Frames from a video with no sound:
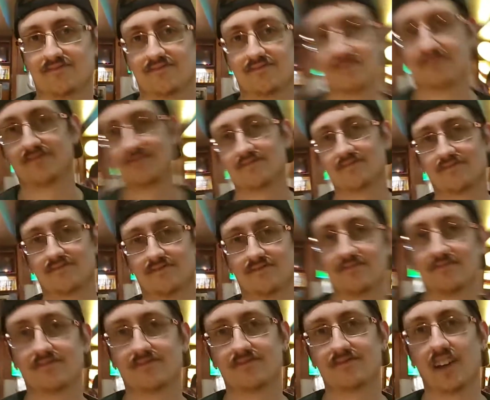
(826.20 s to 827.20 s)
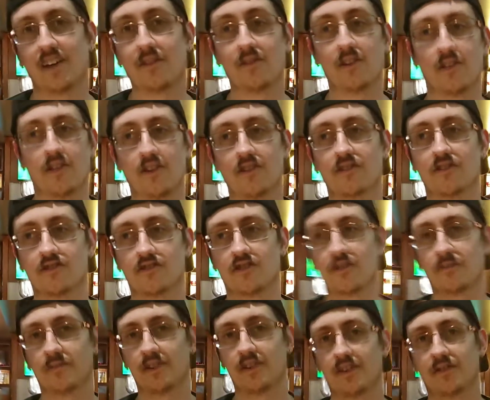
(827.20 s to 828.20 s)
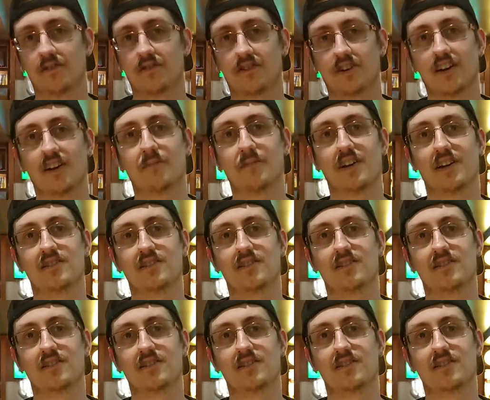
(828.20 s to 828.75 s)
-hmm. Even the thunderstorm video was kind of bad